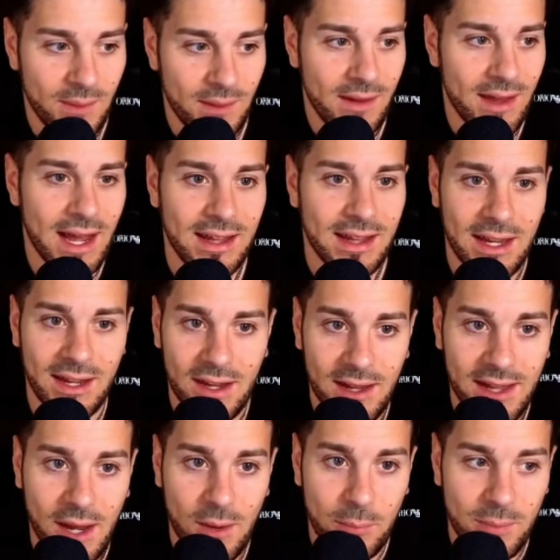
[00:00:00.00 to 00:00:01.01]
Knight here,
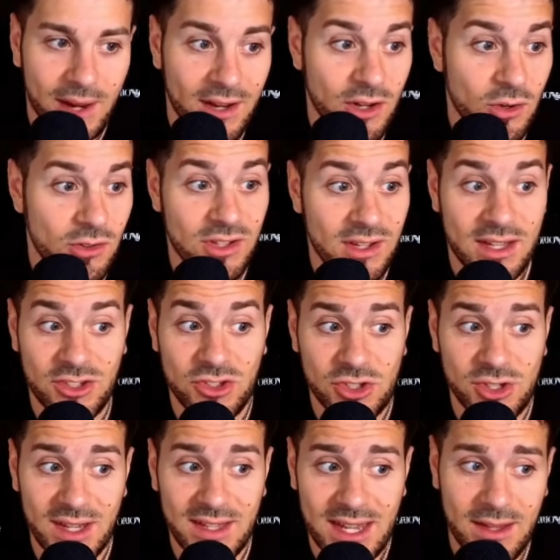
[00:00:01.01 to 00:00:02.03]
now pay close
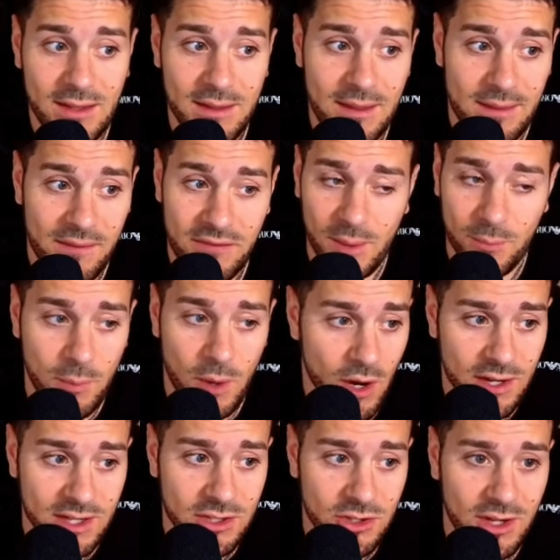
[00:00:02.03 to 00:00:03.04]
attention again. The
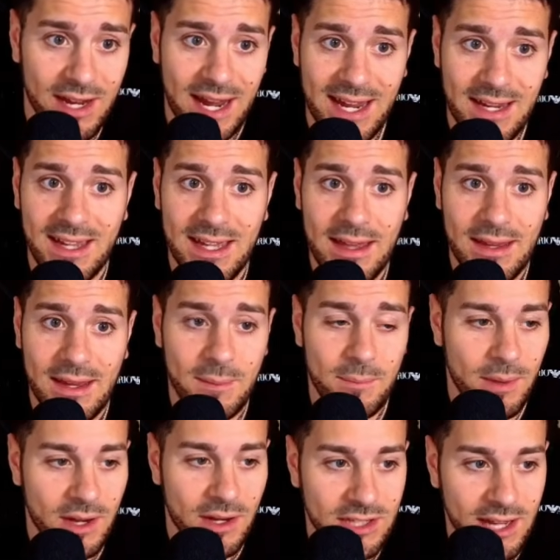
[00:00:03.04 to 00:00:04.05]
pawn is not hanging,
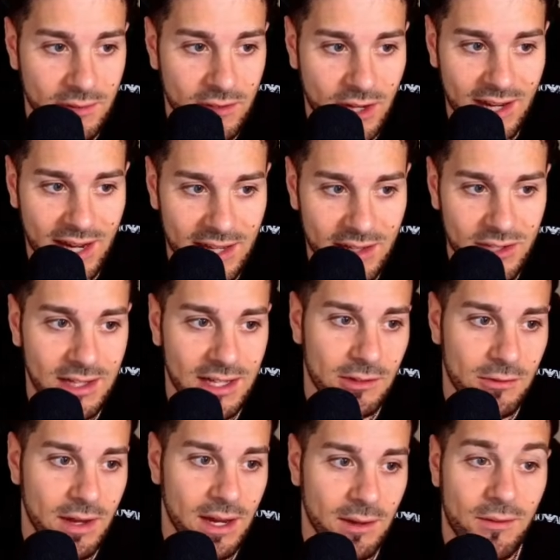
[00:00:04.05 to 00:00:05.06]
because after knight to
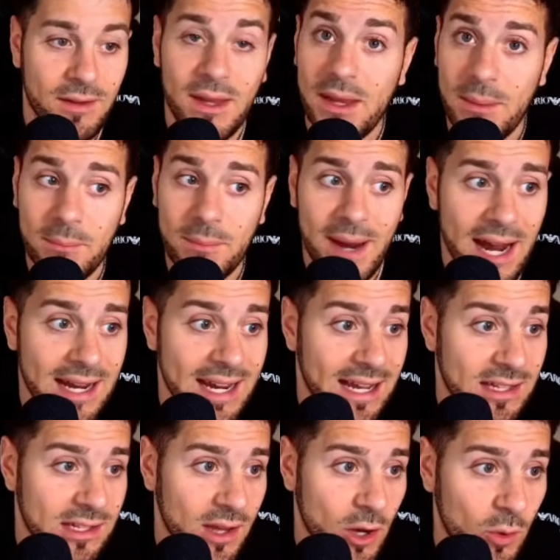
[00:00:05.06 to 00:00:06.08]
e5, black
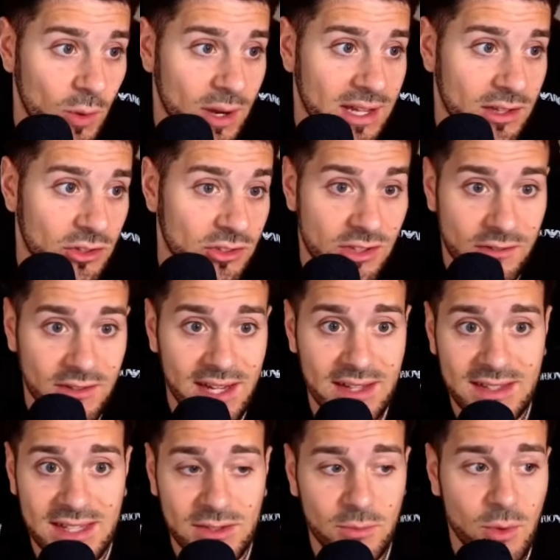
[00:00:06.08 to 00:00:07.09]
has no way to
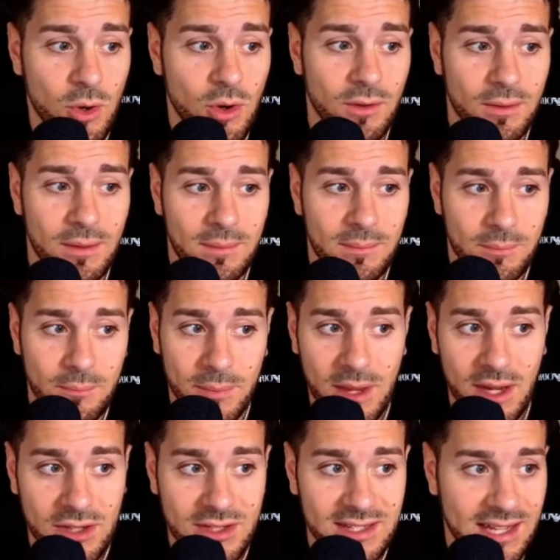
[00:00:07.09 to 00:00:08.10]
defend this pawn.
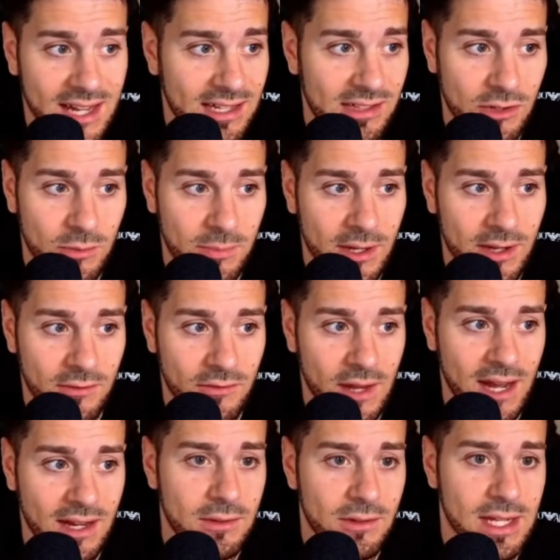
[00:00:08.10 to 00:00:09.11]
Because in case of
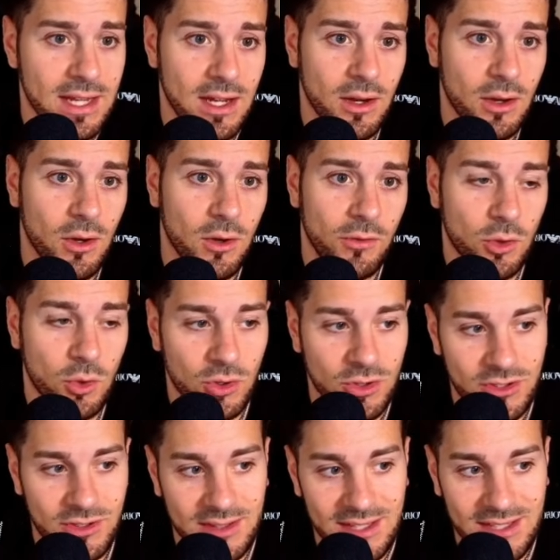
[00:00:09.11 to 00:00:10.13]
b5 here, of
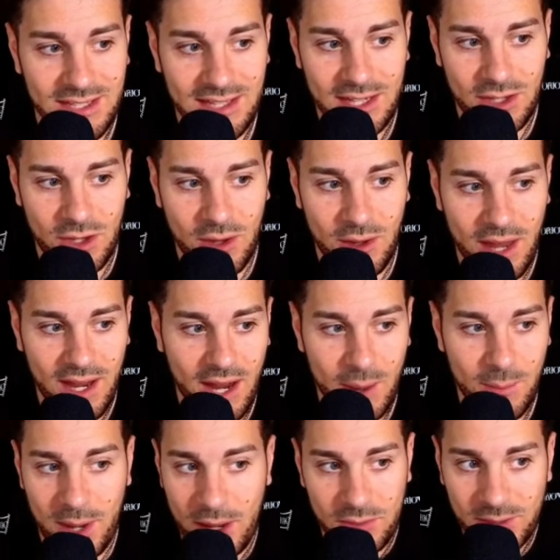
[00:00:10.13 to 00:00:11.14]
course, this little,
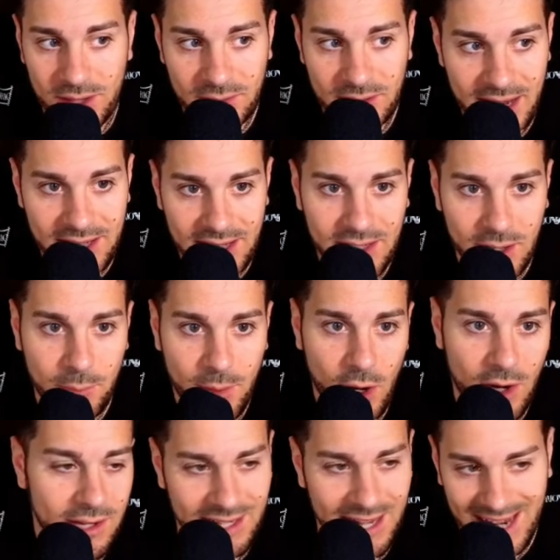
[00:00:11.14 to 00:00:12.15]
apart from the fact that the
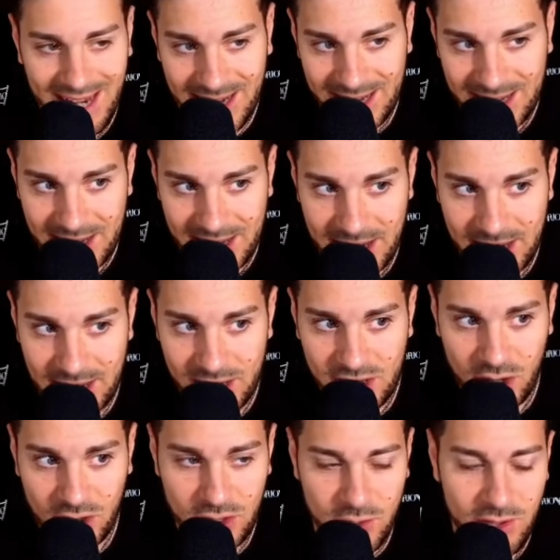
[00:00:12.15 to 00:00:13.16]
pawn is hanging, there's
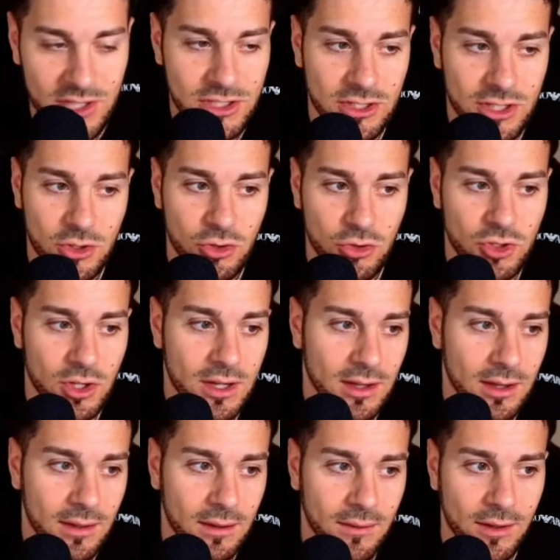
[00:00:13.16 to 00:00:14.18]
also this little
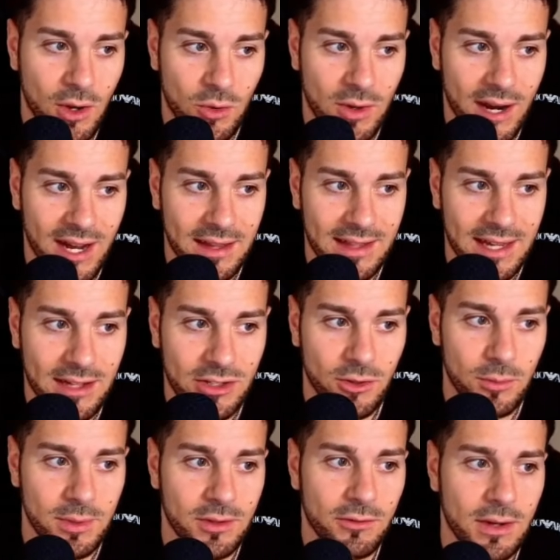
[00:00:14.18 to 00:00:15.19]
trick. No knight takes
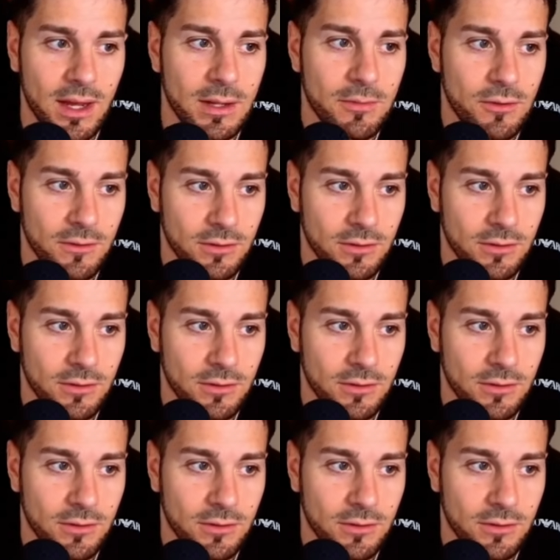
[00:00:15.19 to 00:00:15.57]
on b5.